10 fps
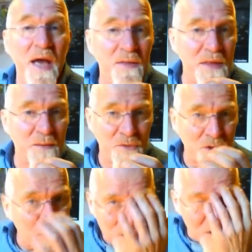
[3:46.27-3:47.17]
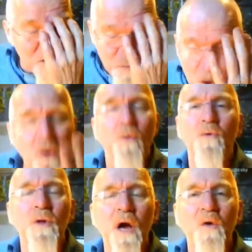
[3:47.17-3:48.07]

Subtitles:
and Neptune's role